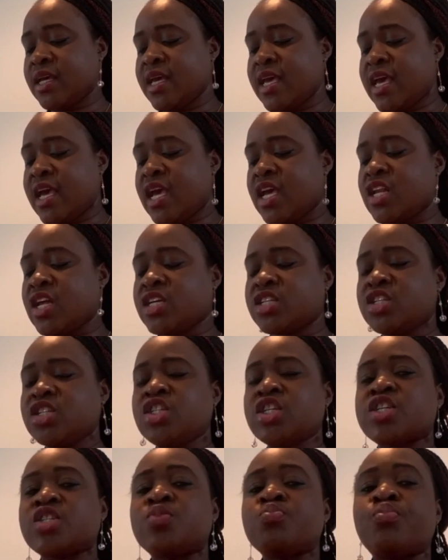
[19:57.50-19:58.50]
it doesn't
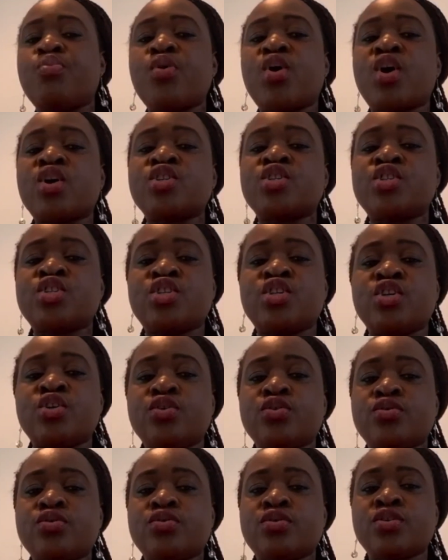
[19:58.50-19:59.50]
just box
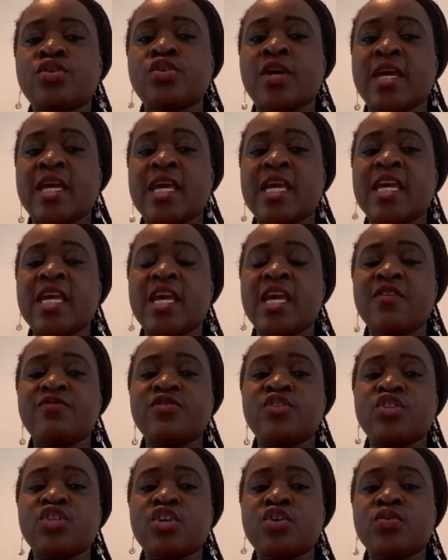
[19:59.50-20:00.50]
you, so it
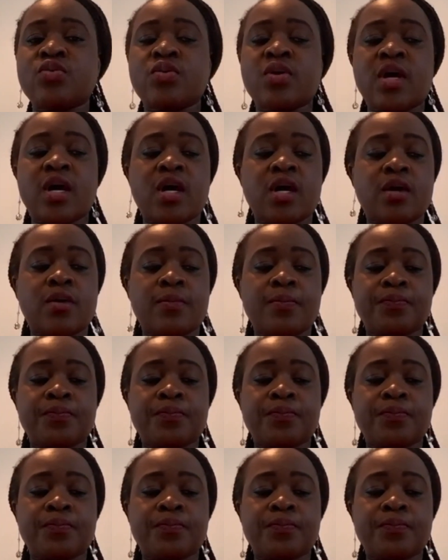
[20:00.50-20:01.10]
gives you um,